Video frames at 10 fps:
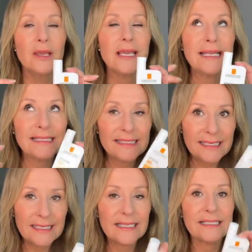
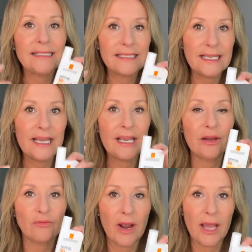insidious
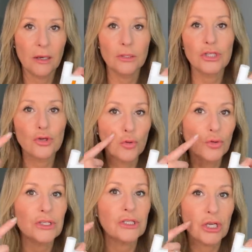year-round
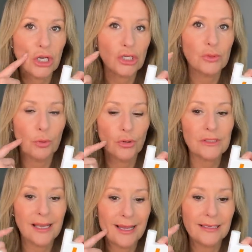causes age spots
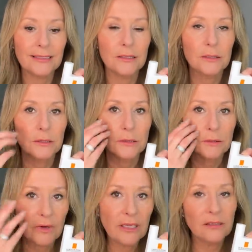and
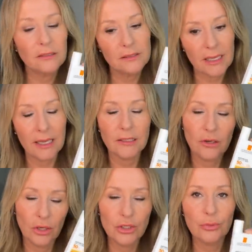wrinkles and
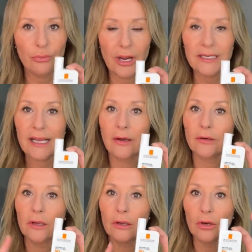collagen breakdown,
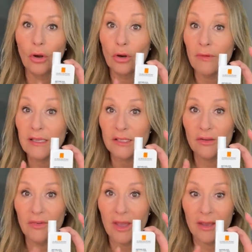longer rays
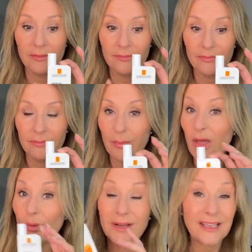UVA. But
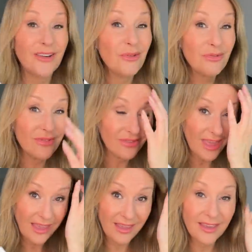otherwise, I don't
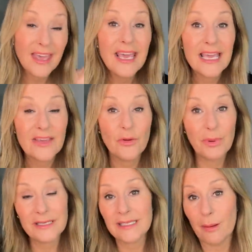think if you
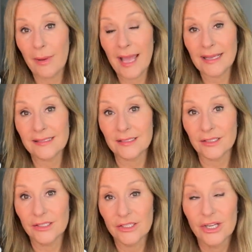picked it up by accident,